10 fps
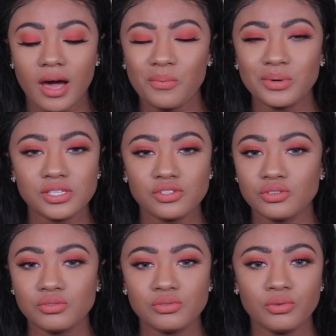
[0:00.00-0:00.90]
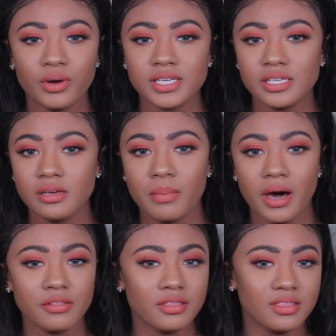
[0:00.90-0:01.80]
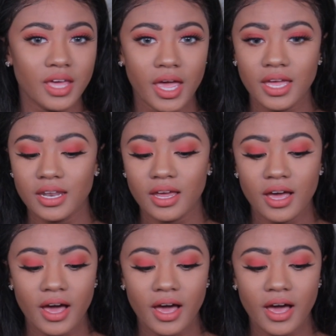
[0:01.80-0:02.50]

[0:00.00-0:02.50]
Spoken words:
I wasn't too crazy about that.